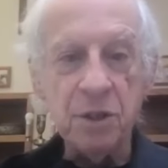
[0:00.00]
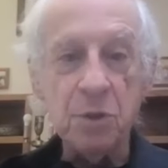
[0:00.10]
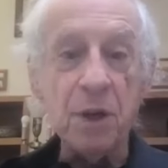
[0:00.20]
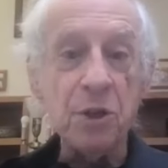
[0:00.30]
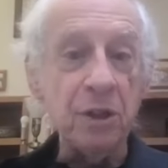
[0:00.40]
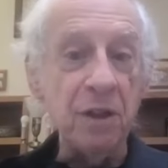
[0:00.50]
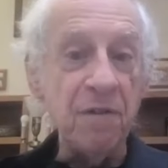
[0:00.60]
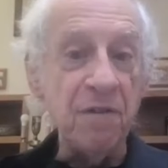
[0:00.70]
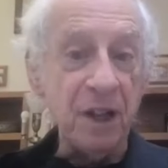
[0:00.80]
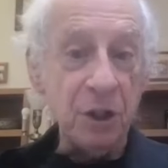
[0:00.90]
especially
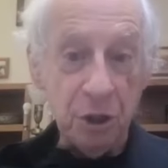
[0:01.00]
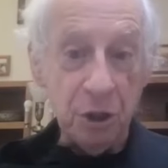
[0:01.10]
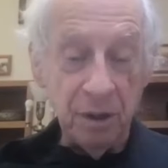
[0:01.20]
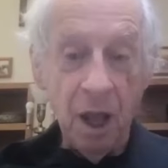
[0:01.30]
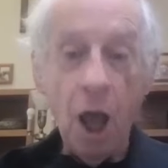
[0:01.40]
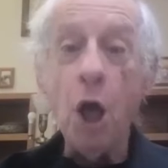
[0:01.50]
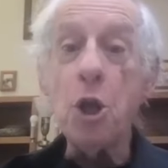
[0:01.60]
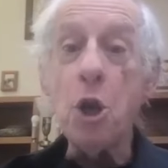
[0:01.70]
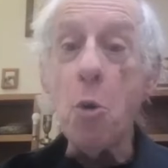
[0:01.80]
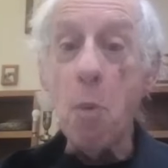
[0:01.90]
fiction,
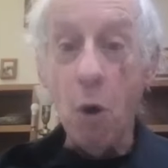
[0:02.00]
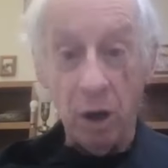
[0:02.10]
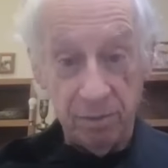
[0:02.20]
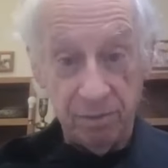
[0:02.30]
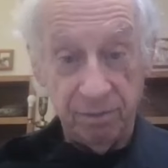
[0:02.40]
know more